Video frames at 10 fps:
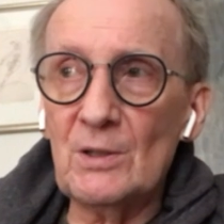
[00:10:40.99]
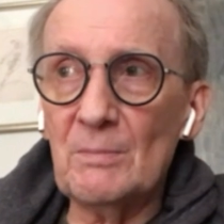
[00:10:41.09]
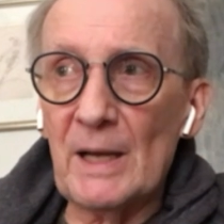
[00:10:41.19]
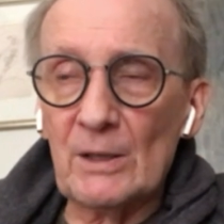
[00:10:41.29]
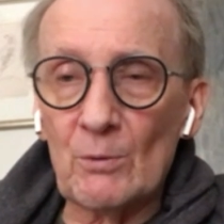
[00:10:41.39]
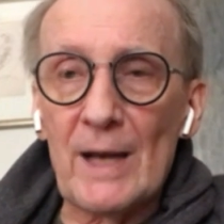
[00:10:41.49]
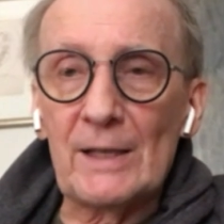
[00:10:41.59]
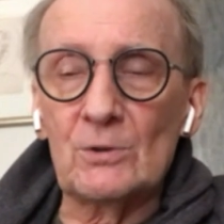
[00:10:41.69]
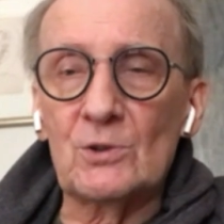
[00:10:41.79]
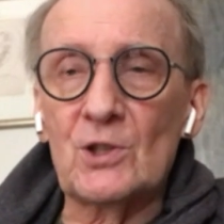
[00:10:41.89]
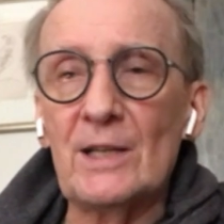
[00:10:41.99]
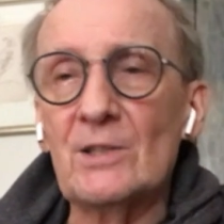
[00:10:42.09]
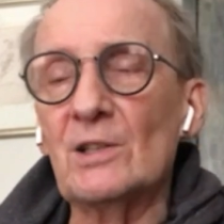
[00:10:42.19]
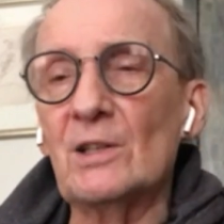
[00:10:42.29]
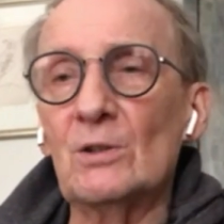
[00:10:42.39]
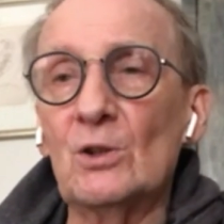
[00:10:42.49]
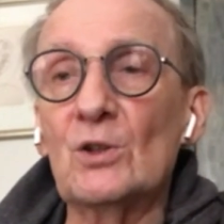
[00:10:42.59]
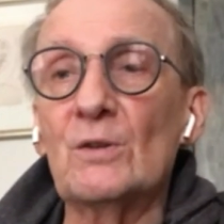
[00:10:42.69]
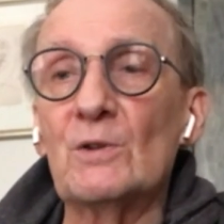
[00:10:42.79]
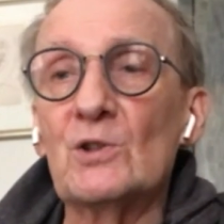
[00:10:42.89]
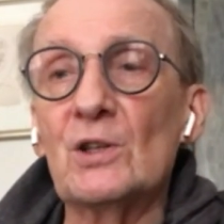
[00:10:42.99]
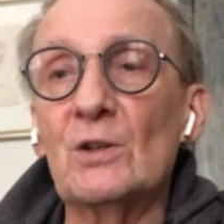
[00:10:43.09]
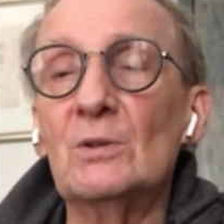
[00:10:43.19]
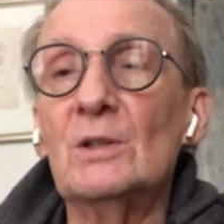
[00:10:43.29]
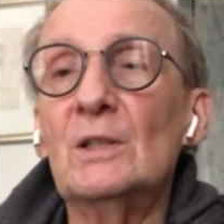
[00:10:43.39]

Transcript: make a radical change in the look of the show.